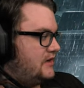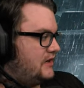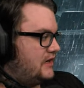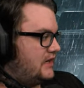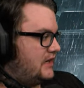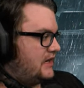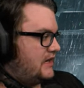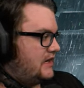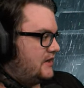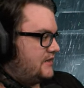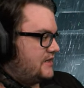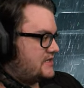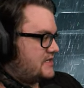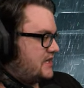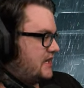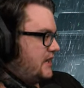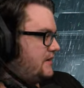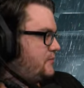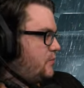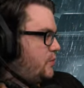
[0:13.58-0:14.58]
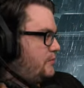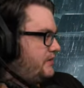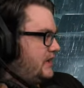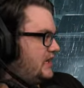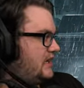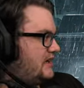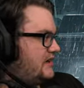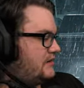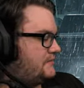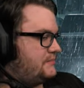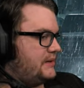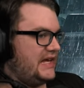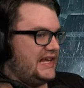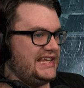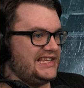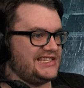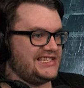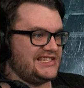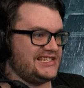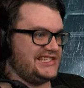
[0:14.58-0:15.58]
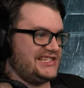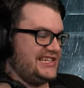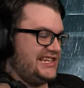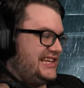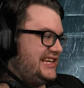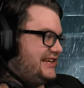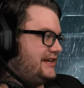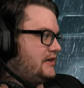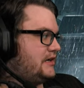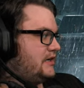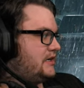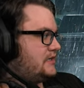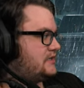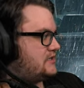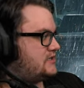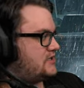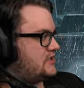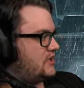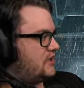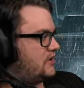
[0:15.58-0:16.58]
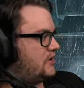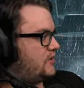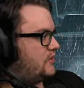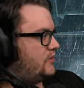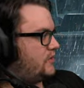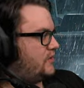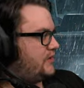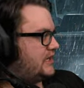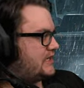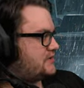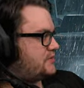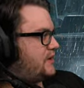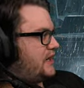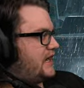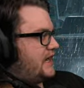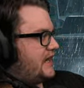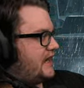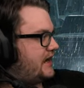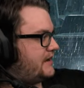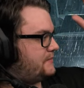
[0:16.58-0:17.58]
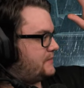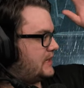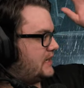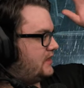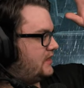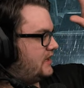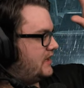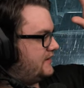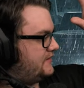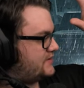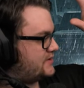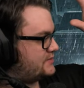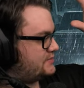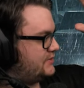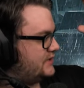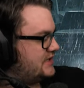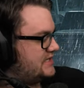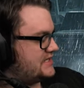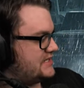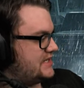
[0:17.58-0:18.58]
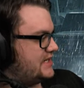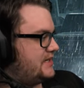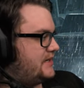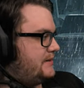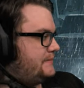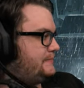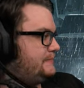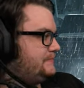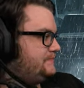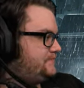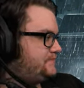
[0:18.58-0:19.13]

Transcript: Uh, this time we'll be on PC, so that's why I have my live split set up.